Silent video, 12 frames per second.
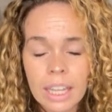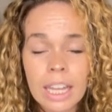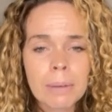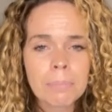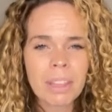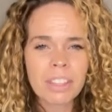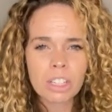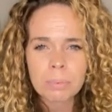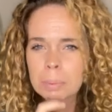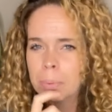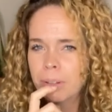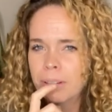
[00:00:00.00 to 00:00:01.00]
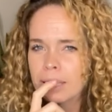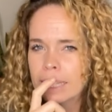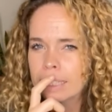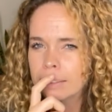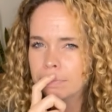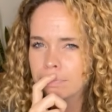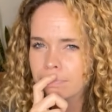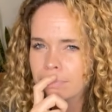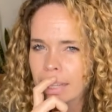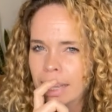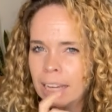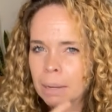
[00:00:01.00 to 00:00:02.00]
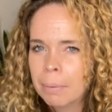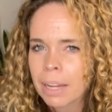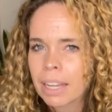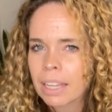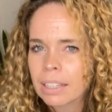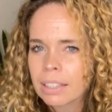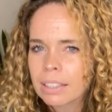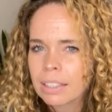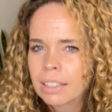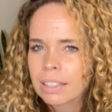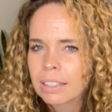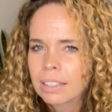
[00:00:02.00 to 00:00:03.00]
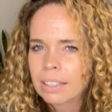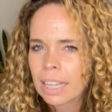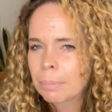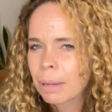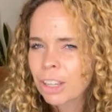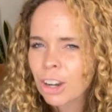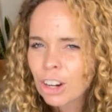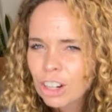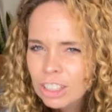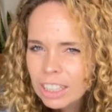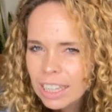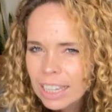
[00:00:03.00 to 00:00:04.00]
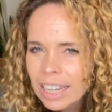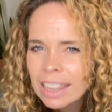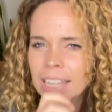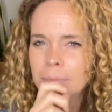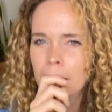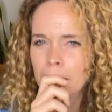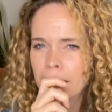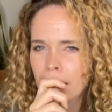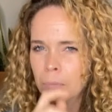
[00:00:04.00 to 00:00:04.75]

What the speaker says: But then there's people that are like, am I curly? I think maybe I'm